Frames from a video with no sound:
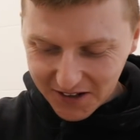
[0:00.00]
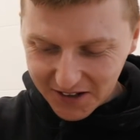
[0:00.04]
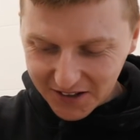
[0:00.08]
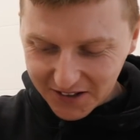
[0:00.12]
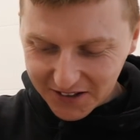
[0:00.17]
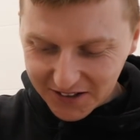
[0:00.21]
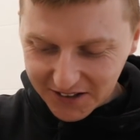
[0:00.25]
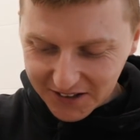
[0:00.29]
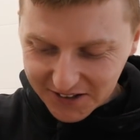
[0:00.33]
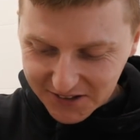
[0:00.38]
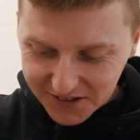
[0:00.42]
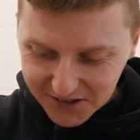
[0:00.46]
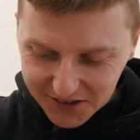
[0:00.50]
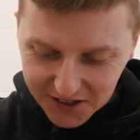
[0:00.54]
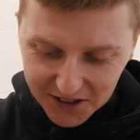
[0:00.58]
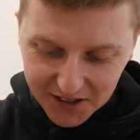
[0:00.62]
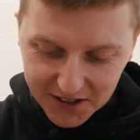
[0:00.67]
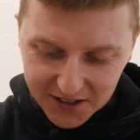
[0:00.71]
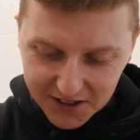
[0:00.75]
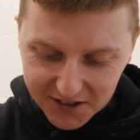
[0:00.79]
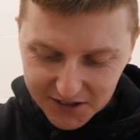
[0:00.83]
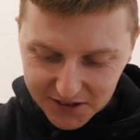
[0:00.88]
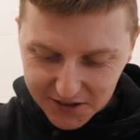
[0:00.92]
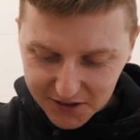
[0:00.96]
little
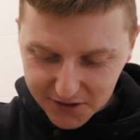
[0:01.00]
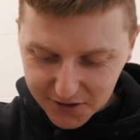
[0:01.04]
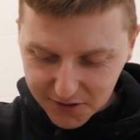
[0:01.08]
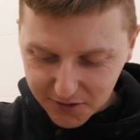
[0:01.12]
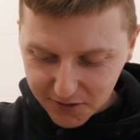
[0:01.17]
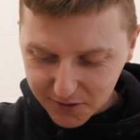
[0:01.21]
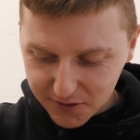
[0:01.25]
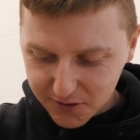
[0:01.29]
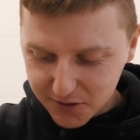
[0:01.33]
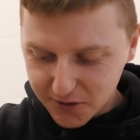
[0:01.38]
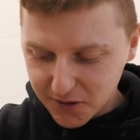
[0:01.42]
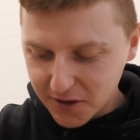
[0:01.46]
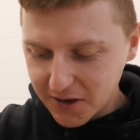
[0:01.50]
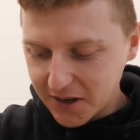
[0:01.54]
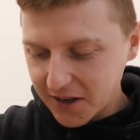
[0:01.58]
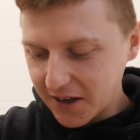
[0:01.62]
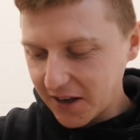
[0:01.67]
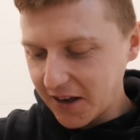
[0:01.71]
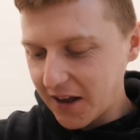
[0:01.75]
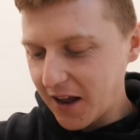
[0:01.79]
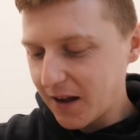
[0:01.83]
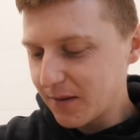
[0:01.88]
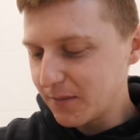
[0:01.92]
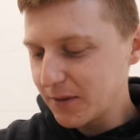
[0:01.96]
insight into Sean's
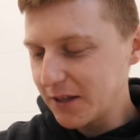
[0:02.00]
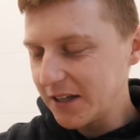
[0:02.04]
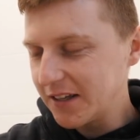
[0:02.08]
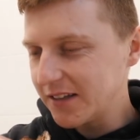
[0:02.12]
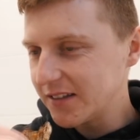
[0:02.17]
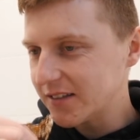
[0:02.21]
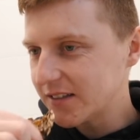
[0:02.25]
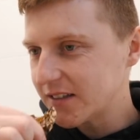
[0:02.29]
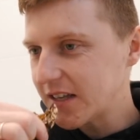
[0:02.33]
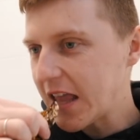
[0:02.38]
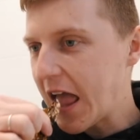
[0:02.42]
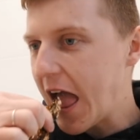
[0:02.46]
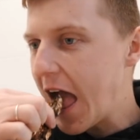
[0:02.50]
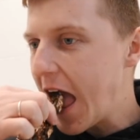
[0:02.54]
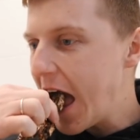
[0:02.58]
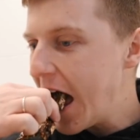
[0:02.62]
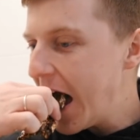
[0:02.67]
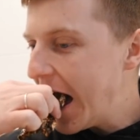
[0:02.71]
drinking habits.